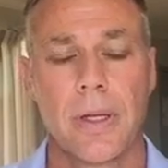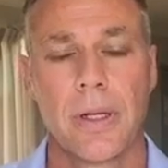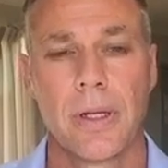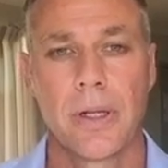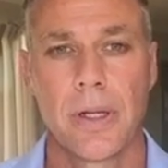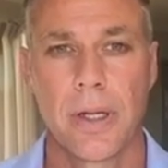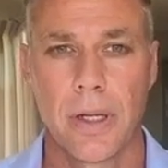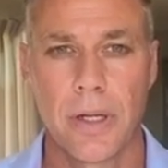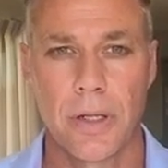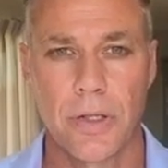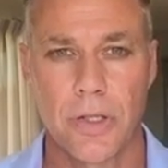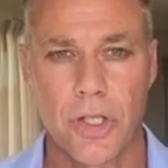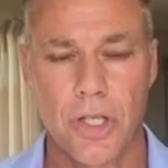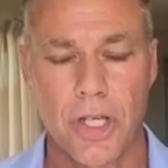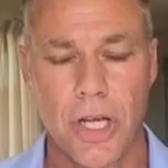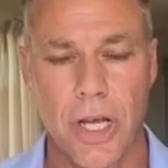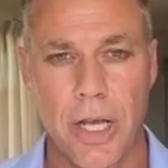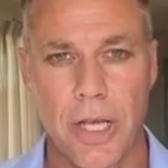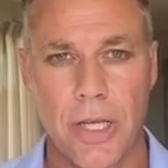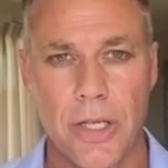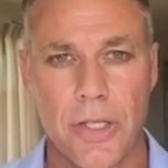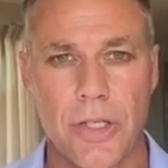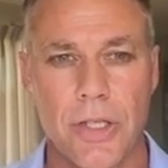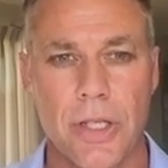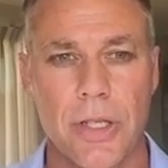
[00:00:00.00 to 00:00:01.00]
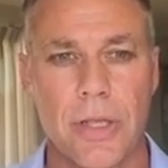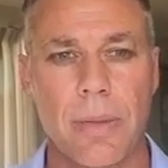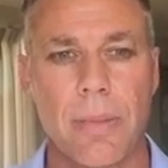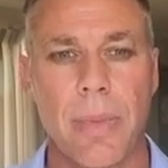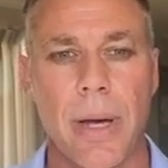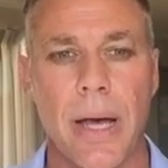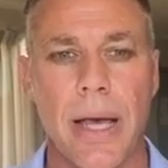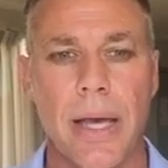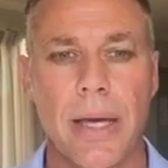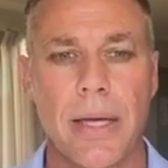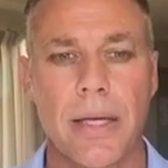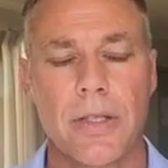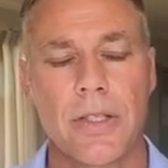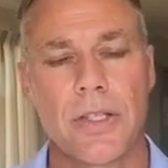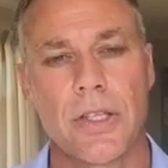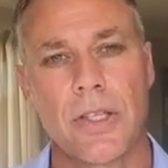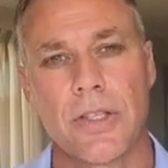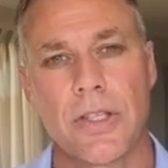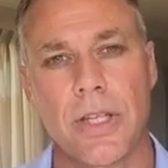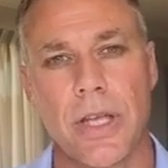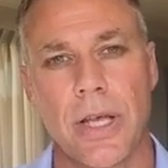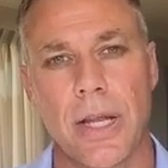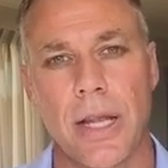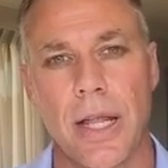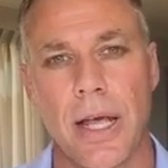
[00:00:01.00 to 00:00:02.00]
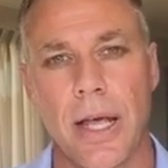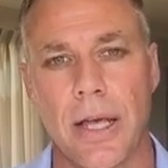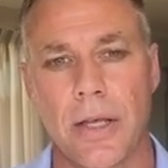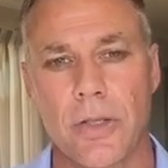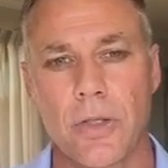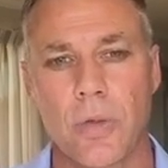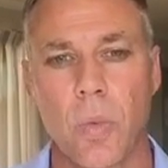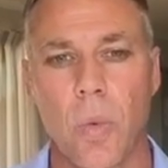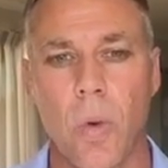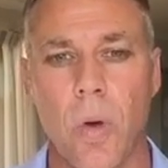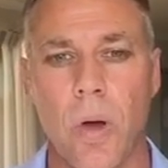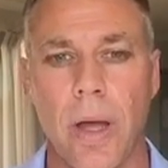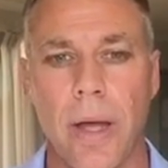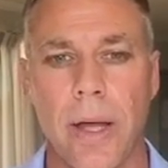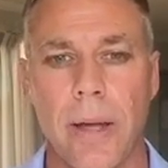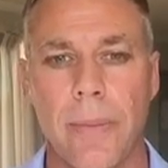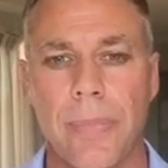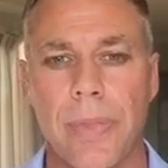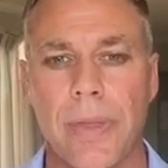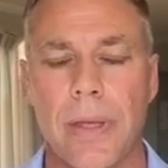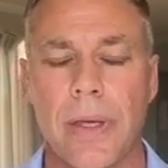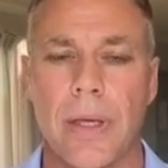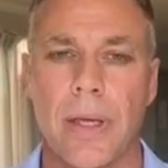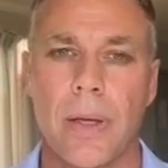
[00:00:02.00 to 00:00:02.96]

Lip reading: Little has changed in the market since our last wire,